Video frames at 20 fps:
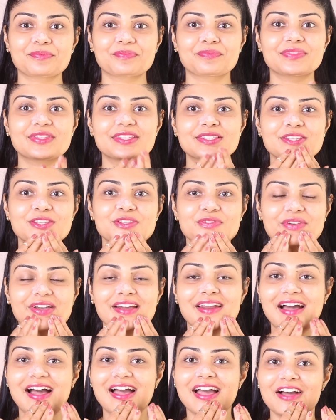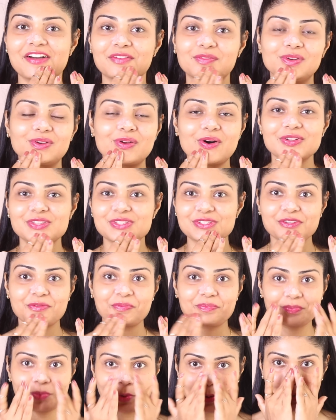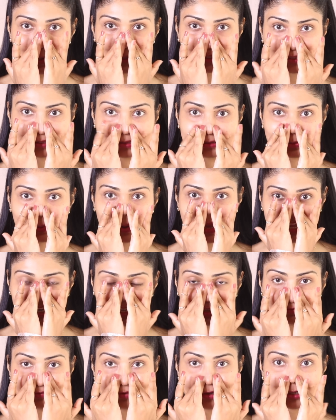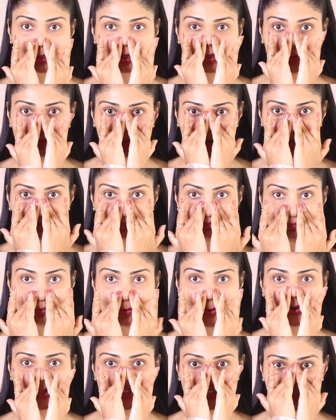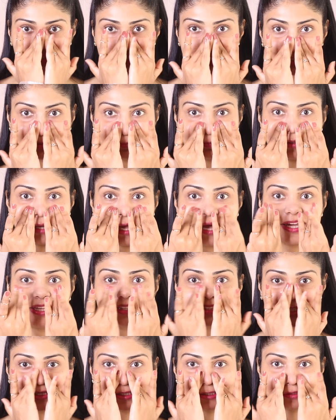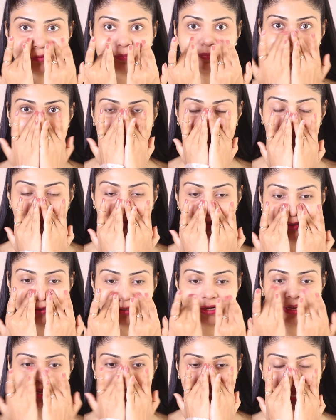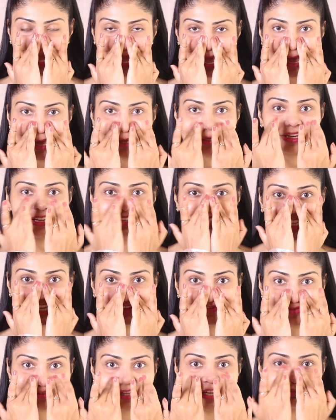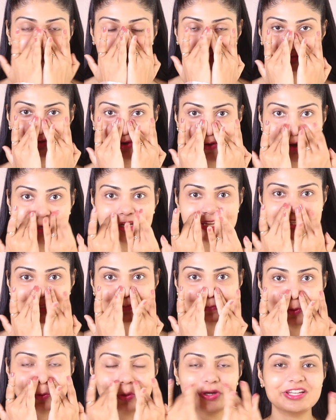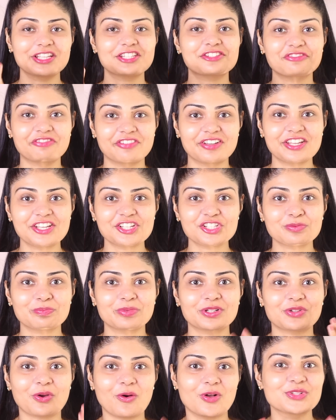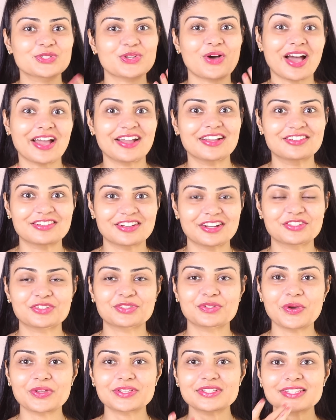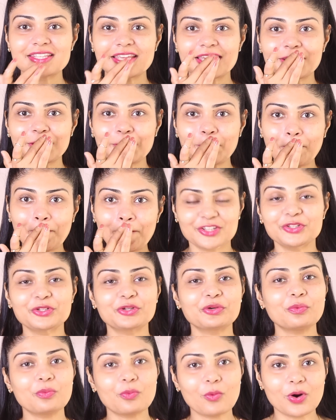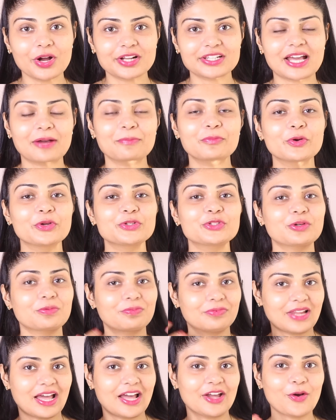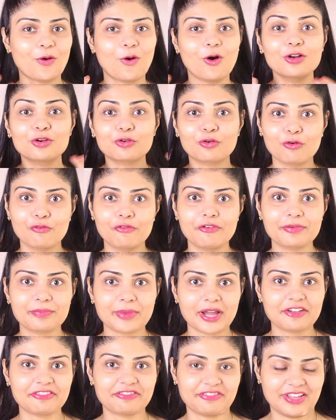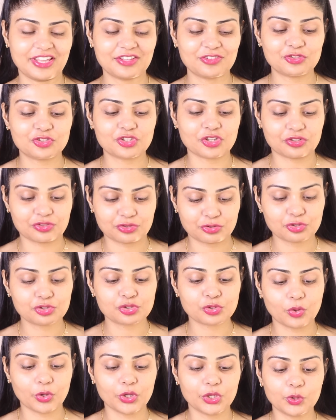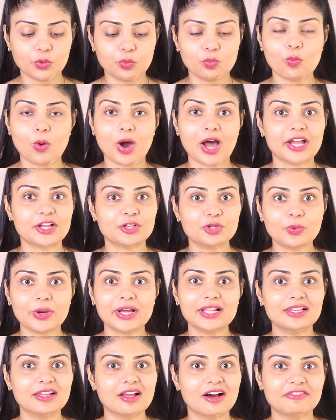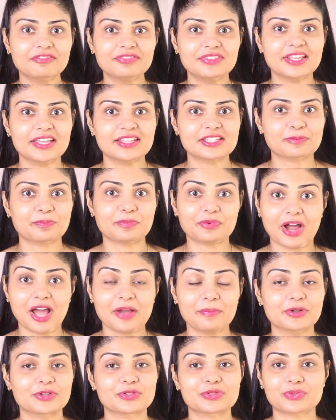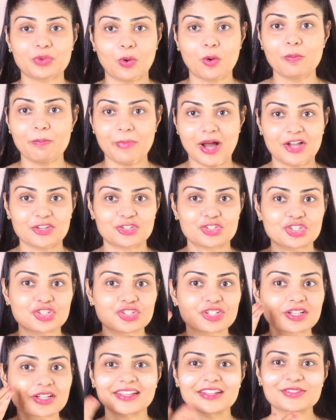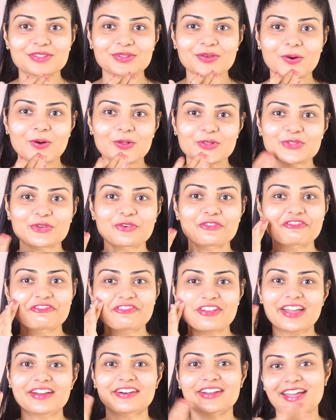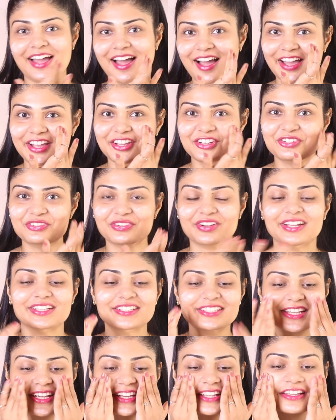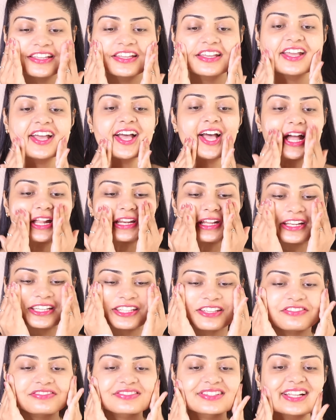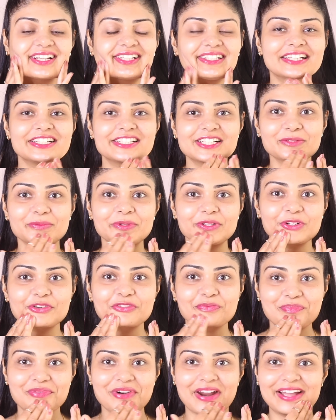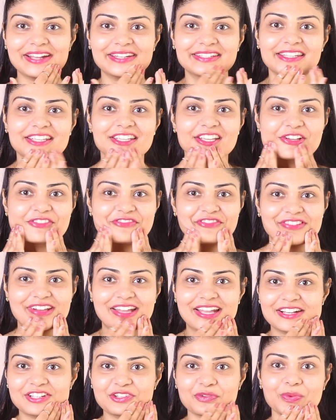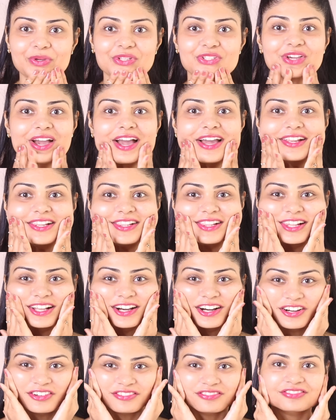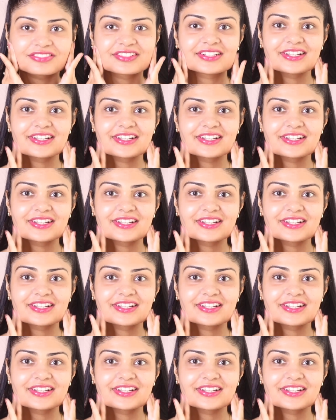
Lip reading: This is where I have lots of pores, so anywhere you have pores, just apply this primer and it gives that flawless poreless finish but also hydrates your skin. You know what, I'm going to apply all over my face just to show you why do I love this primer so much. It's also very hydrating and it gives that little bit of brightening effect which I love.